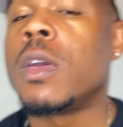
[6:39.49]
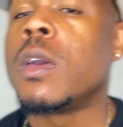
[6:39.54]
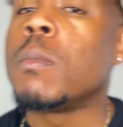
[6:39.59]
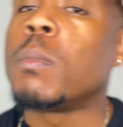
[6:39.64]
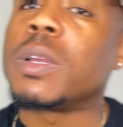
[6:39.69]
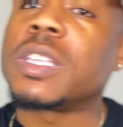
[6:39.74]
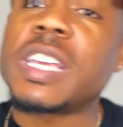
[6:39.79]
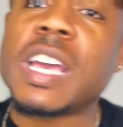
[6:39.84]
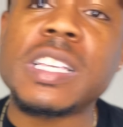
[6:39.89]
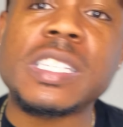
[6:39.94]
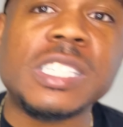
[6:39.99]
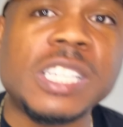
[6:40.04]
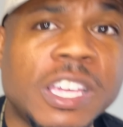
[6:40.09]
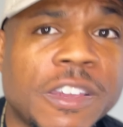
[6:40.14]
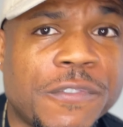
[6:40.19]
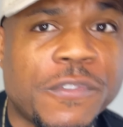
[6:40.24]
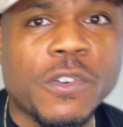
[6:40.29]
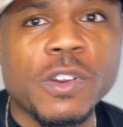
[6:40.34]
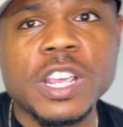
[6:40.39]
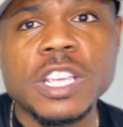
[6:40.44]
But that's it
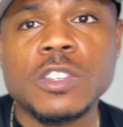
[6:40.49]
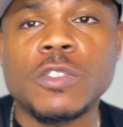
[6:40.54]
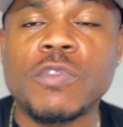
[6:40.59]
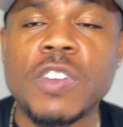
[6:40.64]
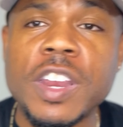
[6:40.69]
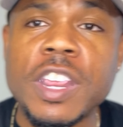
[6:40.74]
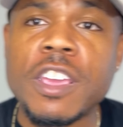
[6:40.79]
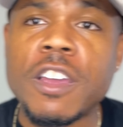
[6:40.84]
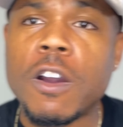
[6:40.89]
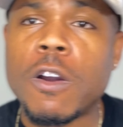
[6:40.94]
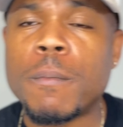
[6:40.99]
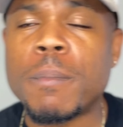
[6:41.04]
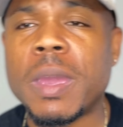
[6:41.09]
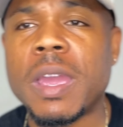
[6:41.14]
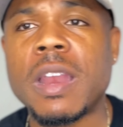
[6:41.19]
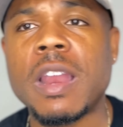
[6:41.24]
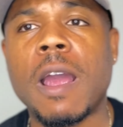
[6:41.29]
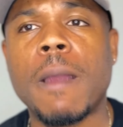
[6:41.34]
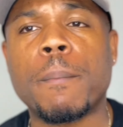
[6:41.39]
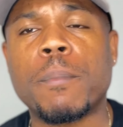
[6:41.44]
for this video, man.
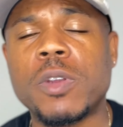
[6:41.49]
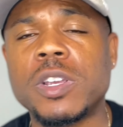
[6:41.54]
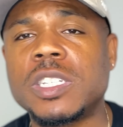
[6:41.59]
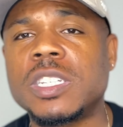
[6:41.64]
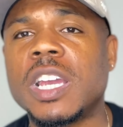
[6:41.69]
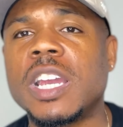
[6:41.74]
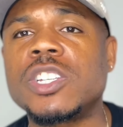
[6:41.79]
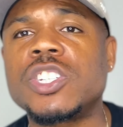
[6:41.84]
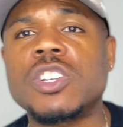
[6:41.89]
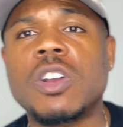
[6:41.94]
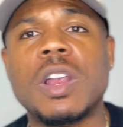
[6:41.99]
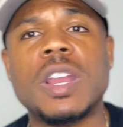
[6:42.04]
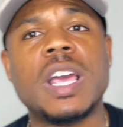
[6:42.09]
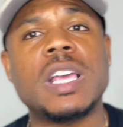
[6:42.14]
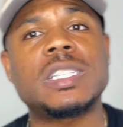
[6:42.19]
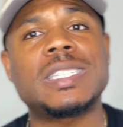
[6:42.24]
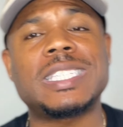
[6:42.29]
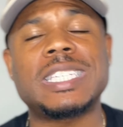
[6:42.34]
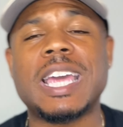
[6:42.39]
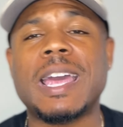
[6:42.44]
I appreciate y'all
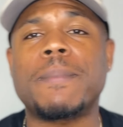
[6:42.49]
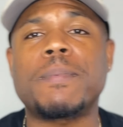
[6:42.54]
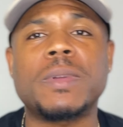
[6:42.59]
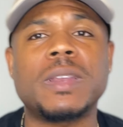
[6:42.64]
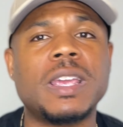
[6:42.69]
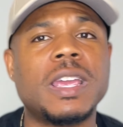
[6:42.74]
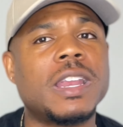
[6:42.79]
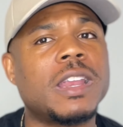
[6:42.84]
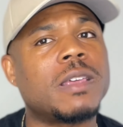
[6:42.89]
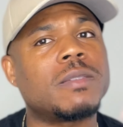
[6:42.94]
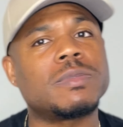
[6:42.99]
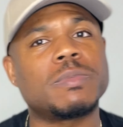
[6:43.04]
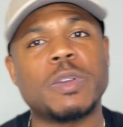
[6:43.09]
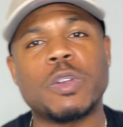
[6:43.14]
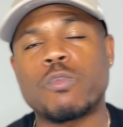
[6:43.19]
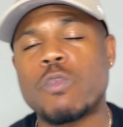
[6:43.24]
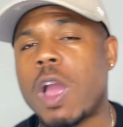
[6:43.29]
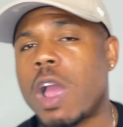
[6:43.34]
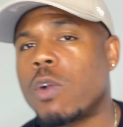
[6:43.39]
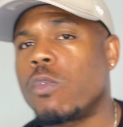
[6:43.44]
that's tapping in and has been
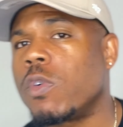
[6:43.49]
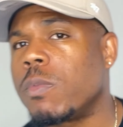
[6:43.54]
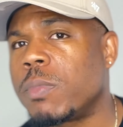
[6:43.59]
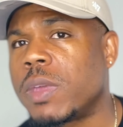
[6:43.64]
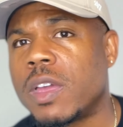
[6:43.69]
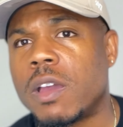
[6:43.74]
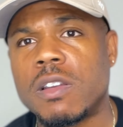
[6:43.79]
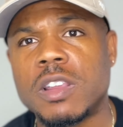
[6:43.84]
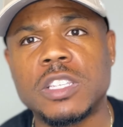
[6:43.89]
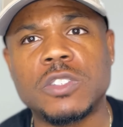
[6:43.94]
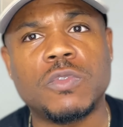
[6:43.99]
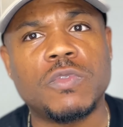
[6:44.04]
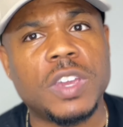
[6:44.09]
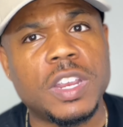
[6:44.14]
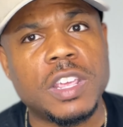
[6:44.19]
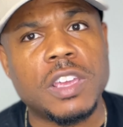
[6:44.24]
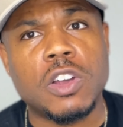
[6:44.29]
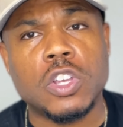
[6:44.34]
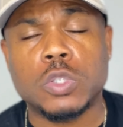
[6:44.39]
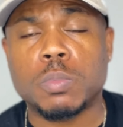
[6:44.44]
rocking with me on these
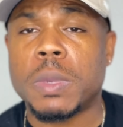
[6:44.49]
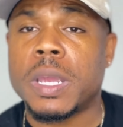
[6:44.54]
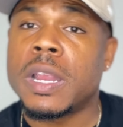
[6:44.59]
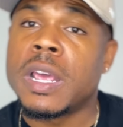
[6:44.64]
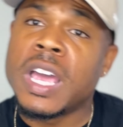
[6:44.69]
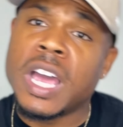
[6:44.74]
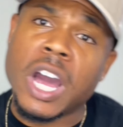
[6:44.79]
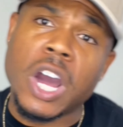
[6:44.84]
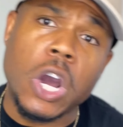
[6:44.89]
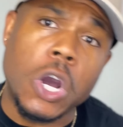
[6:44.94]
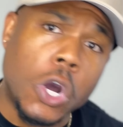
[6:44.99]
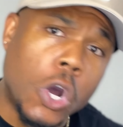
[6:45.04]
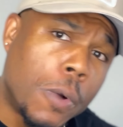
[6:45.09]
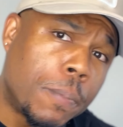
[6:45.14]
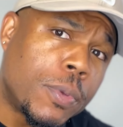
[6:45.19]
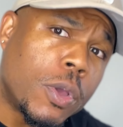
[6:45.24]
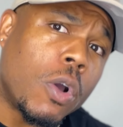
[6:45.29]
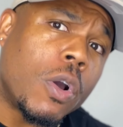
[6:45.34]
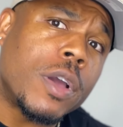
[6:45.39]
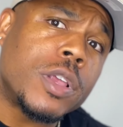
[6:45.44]
videos, man. I hope
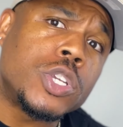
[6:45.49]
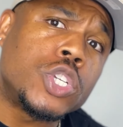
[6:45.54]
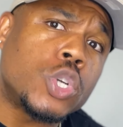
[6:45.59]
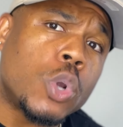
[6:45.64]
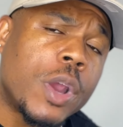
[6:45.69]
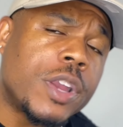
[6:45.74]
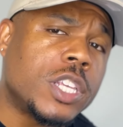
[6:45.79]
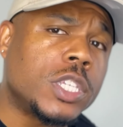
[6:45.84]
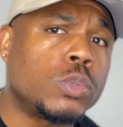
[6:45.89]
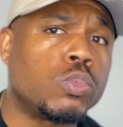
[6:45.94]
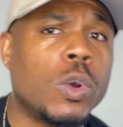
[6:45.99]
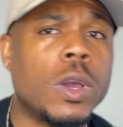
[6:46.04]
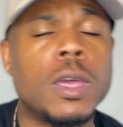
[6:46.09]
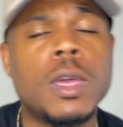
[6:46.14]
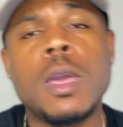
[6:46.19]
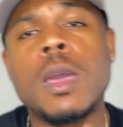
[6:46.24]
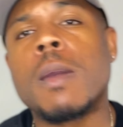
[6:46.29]
y'all enjoy this one.